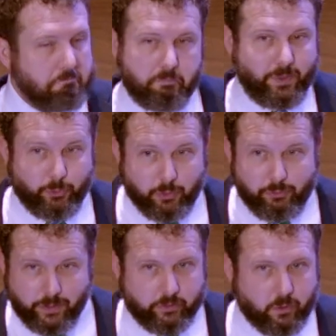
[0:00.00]
those are
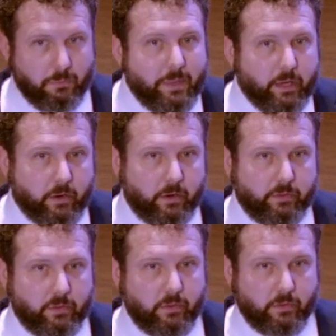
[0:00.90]
physical
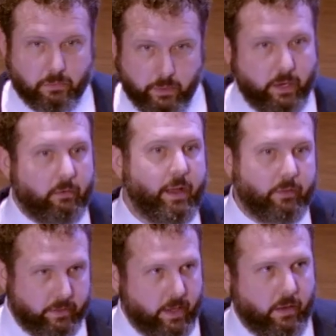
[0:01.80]
meters spread around
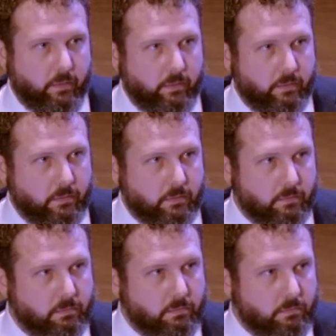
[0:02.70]
town.
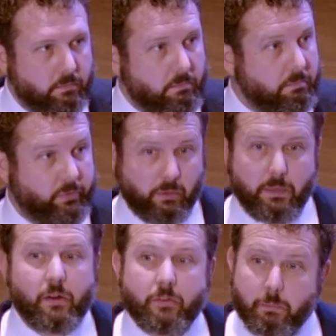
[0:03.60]
Some
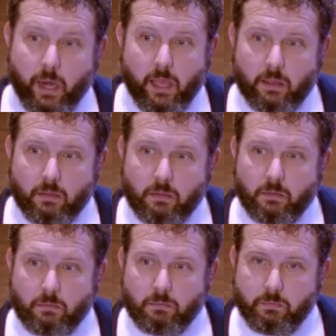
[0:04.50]
meters break.
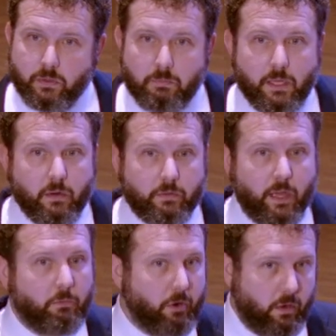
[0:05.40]
Some meters
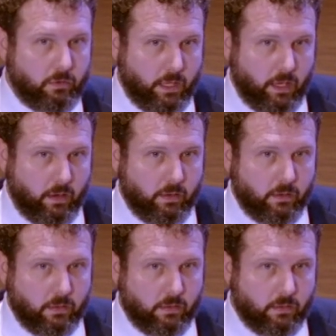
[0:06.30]
get wrong data.
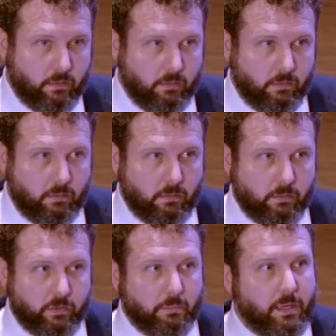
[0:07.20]

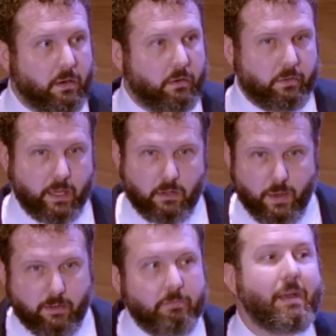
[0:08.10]
Some meters, like, you
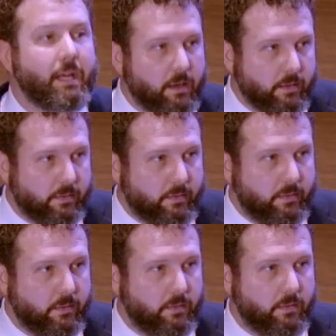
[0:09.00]
have maintenance.
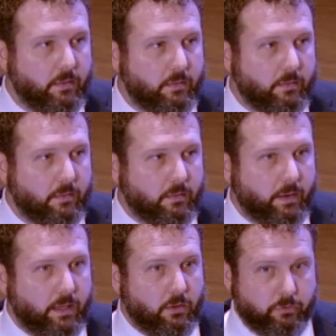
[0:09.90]

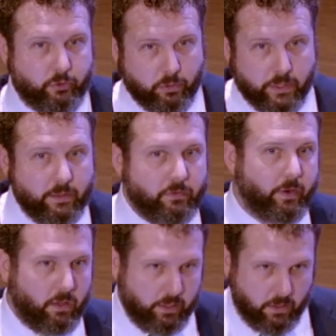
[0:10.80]
Right? You have trees
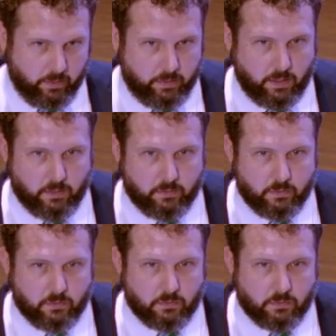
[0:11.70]
falling on things.